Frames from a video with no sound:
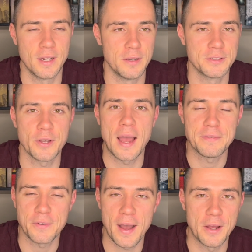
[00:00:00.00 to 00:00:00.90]

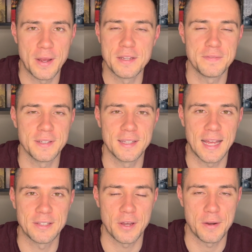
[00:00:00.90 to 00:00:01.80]
sci-fi or anything in
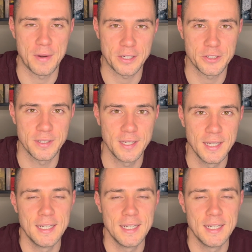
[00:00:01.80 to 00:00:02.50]
that direction.